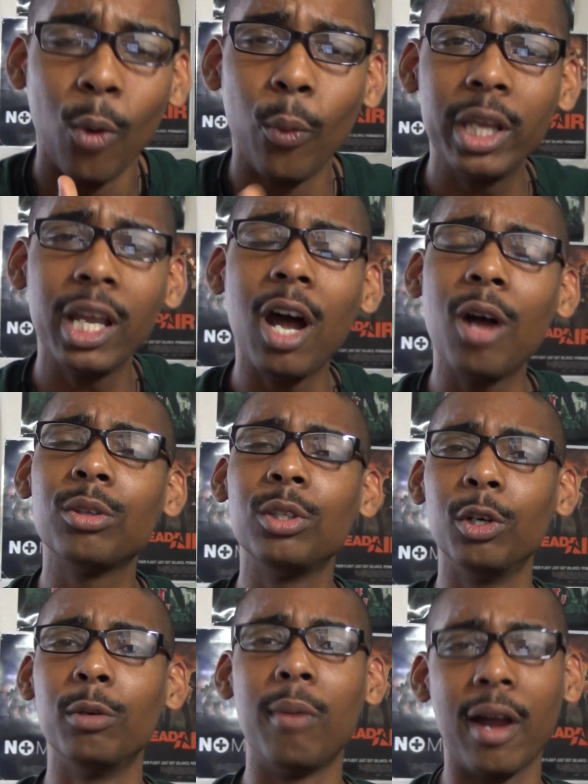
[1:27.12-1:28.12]
We all
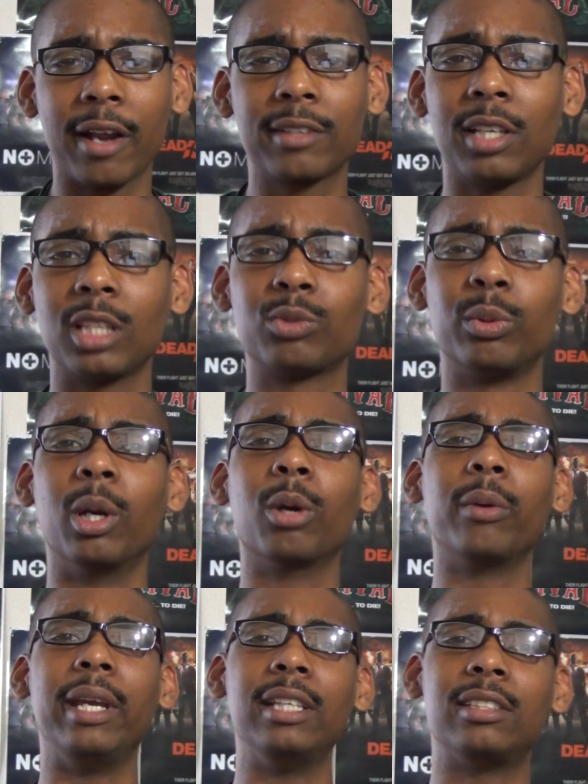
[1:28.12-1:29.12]
knew Microsoft's
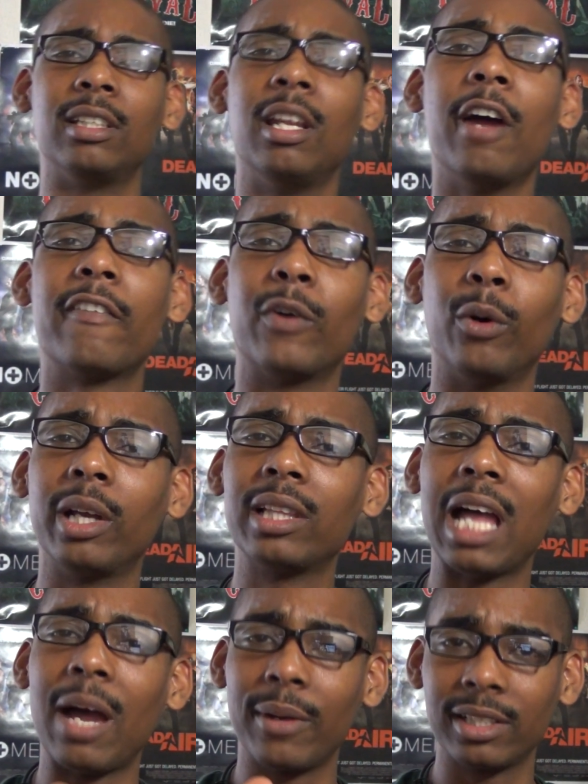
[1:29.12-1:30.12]
real reason for only
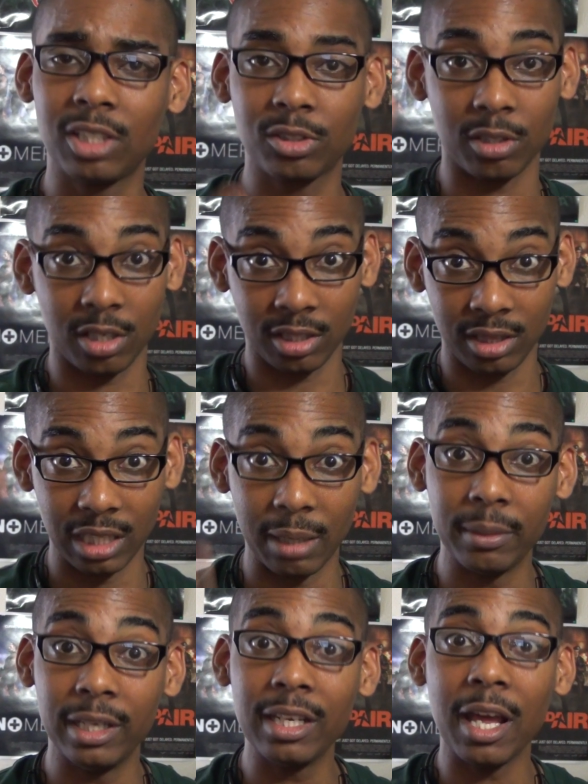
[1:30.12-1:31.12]
allowing such a
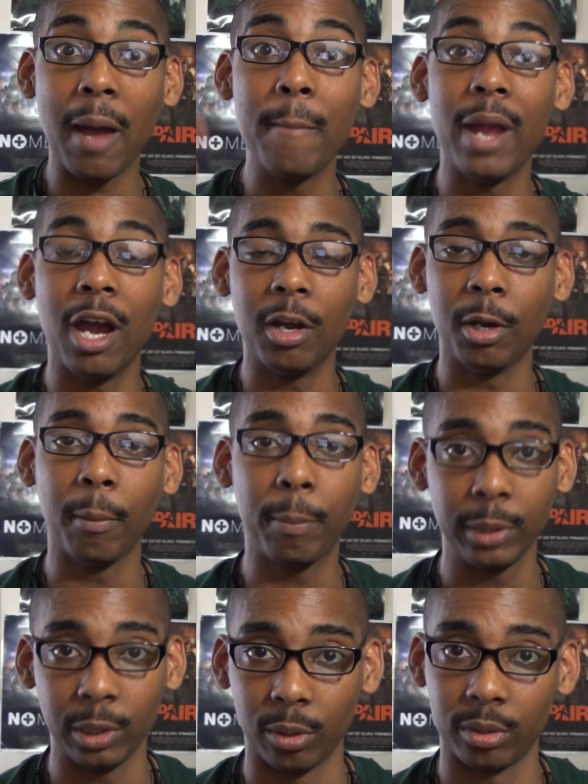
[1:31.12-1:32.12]
limited amount of
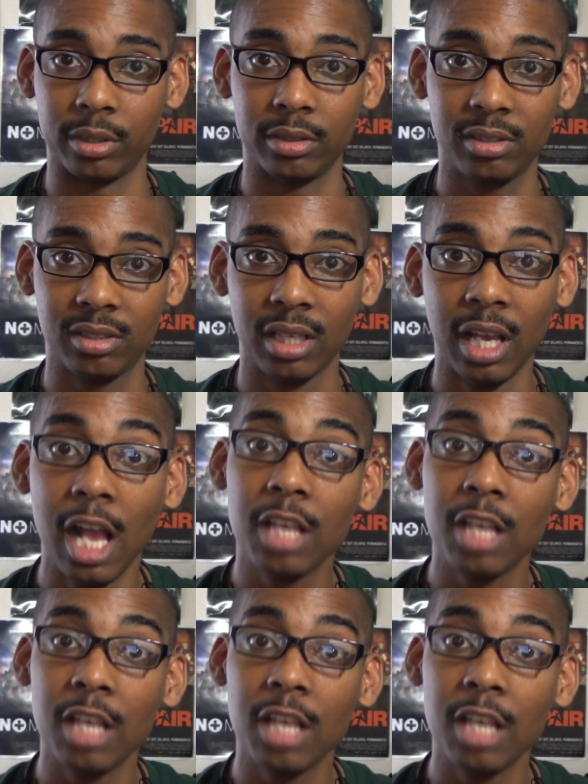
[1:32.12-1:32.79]
pre-orders.